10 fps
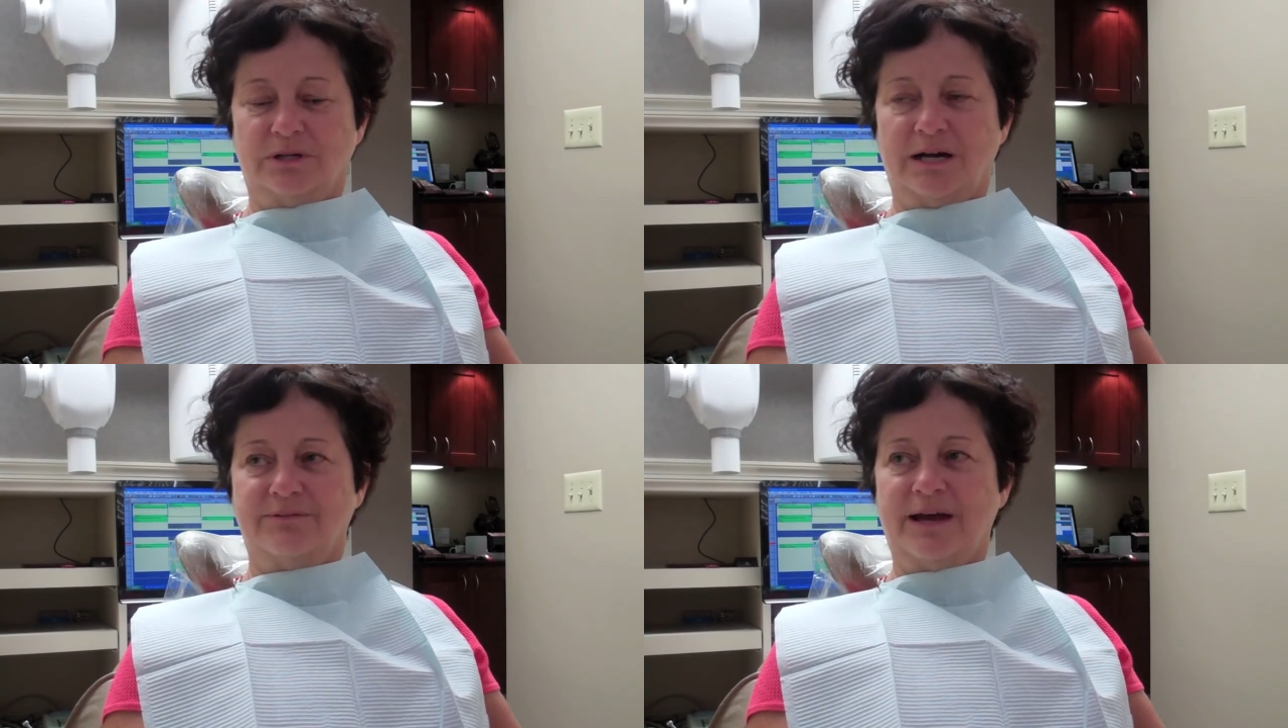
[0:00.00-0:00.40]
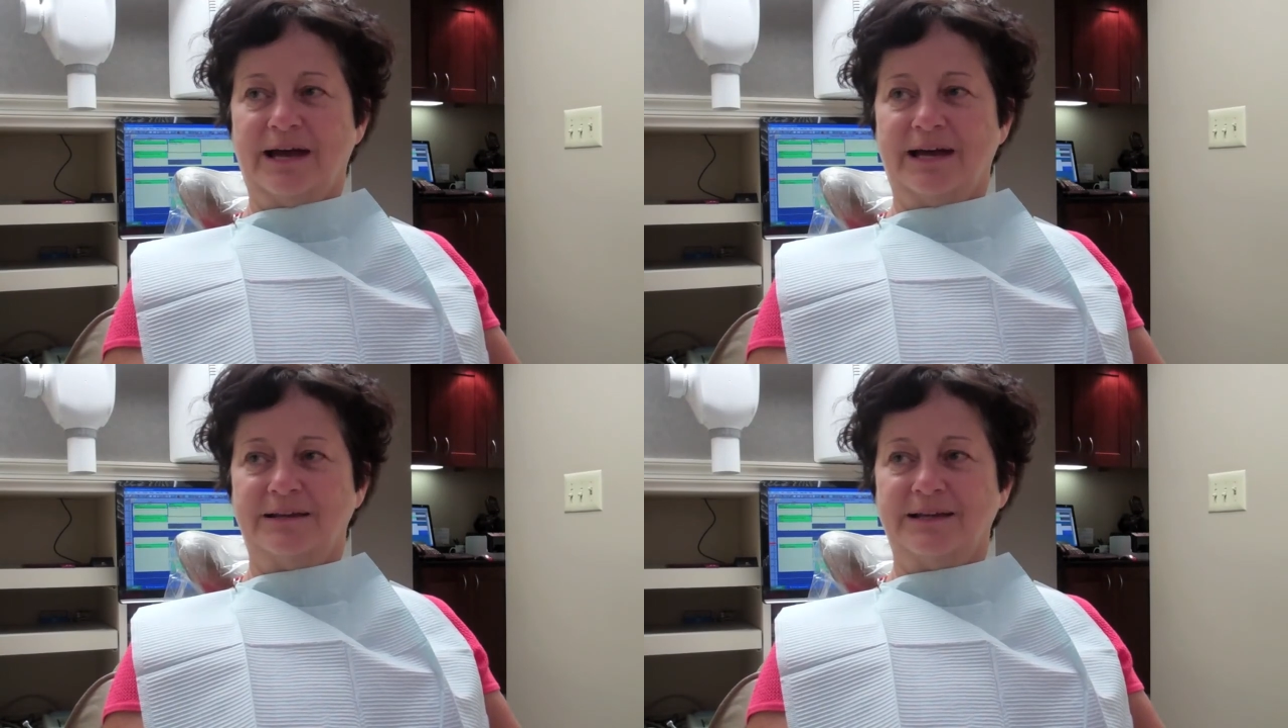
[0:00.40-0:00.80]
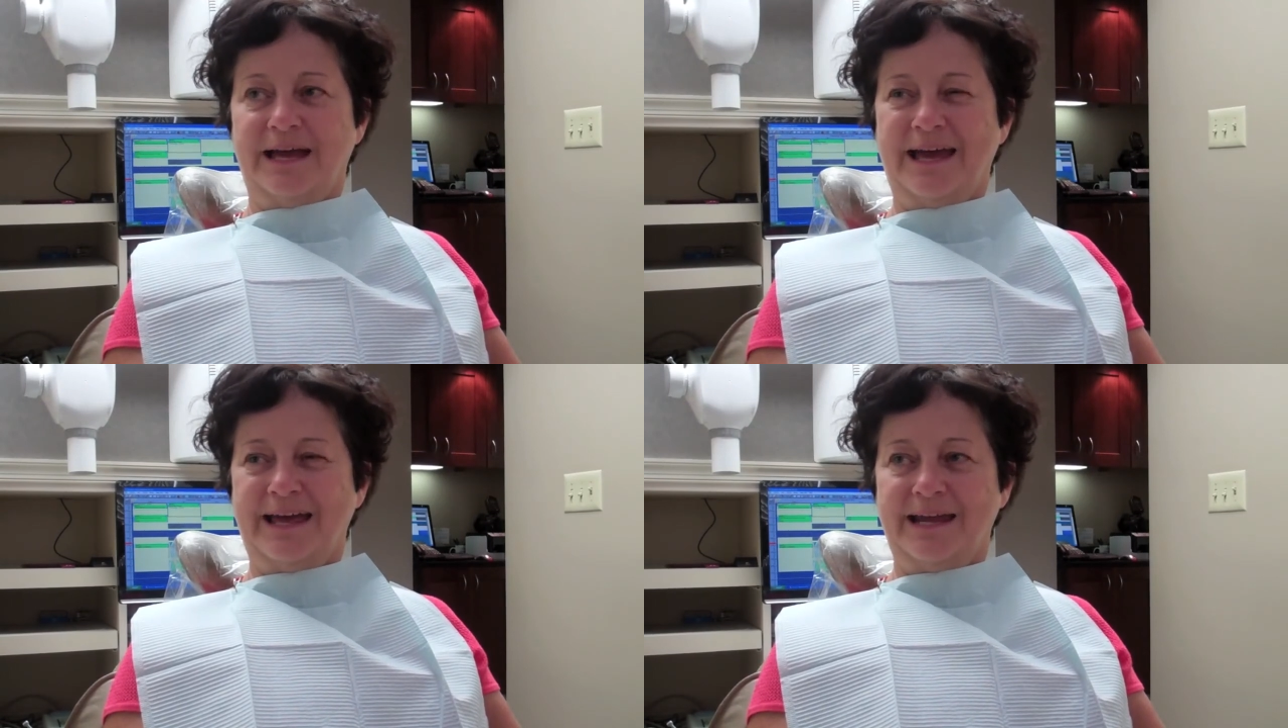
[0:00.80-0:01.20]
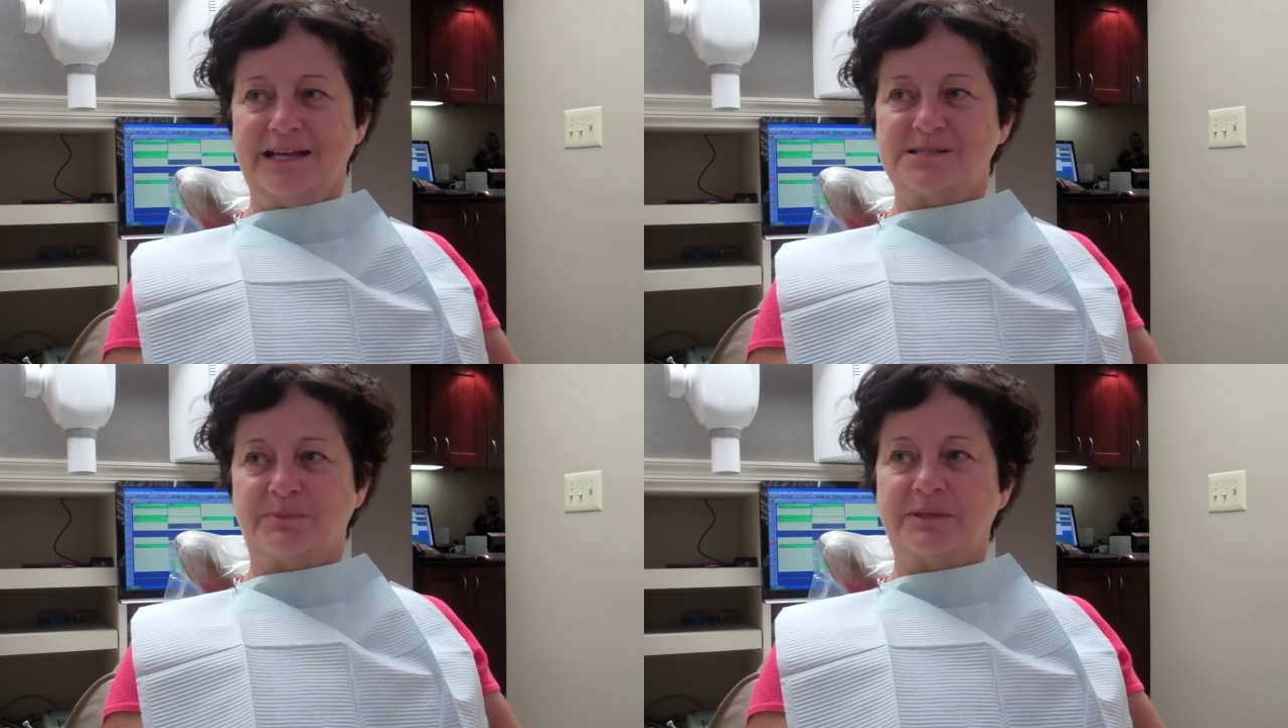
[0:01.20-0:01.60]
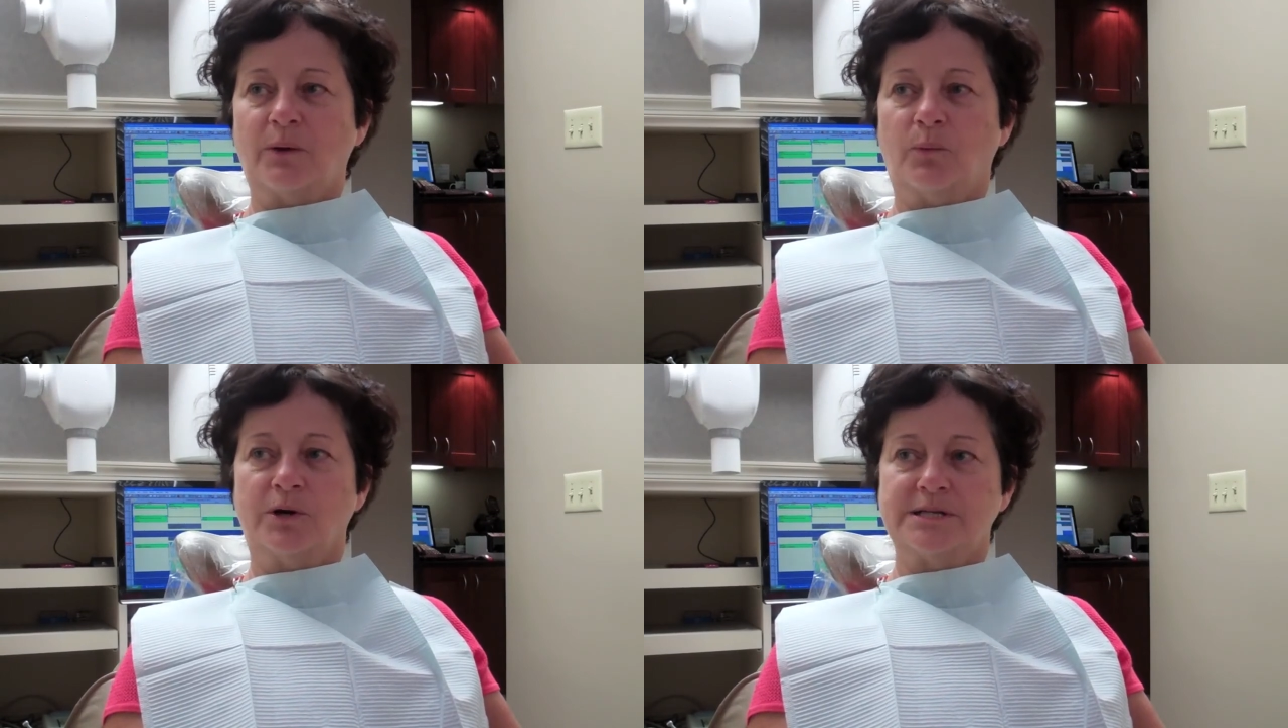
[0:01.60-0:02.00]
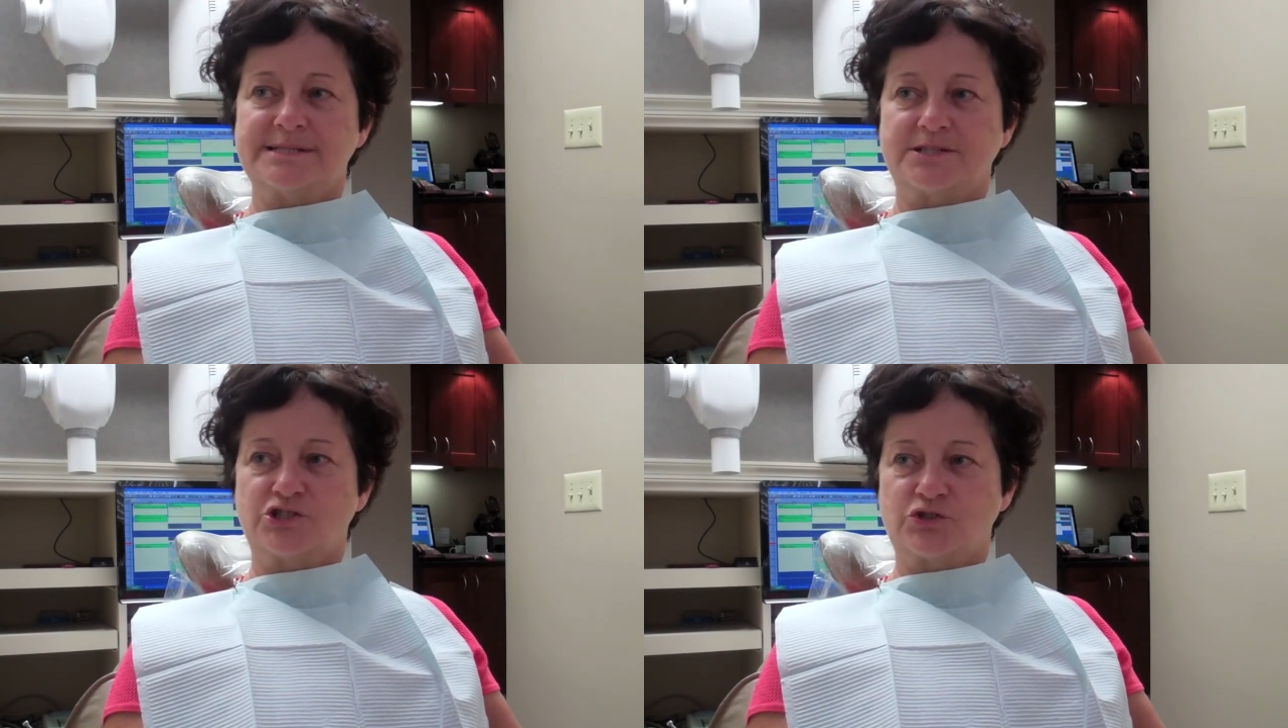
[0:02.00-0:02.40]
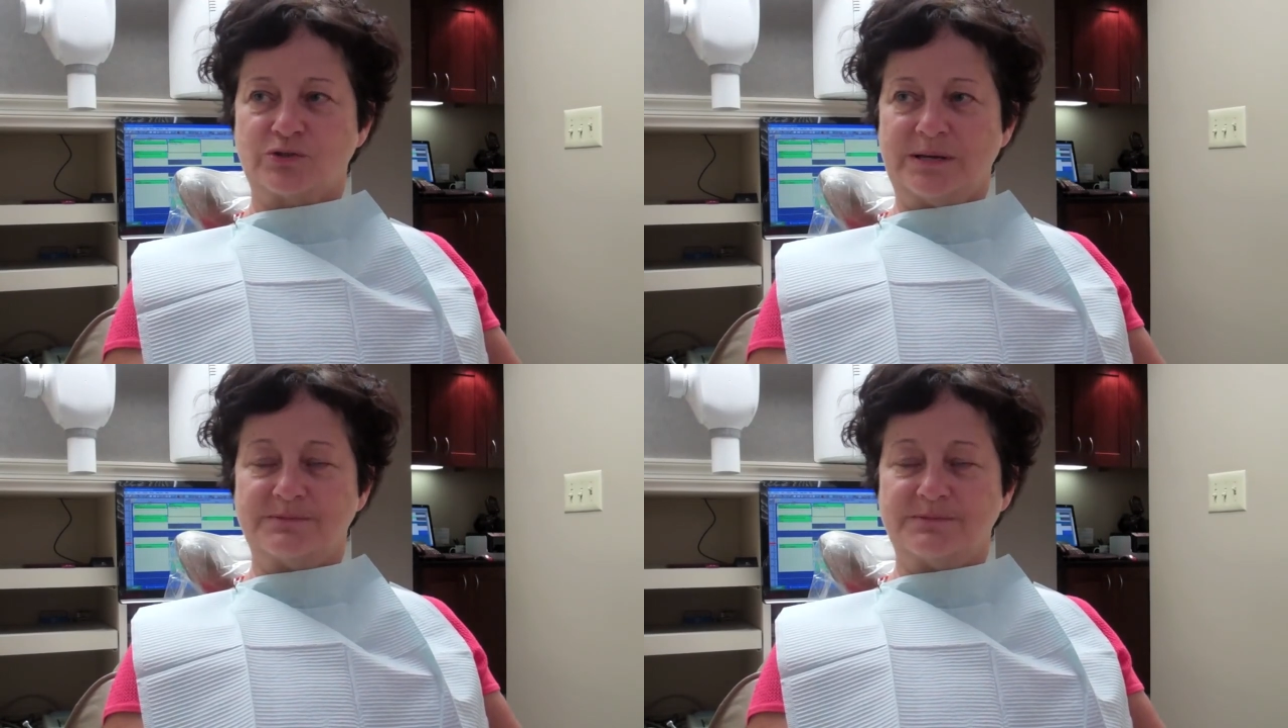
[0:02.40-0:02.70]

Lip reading: I've had headaches, but they weren't as extreme.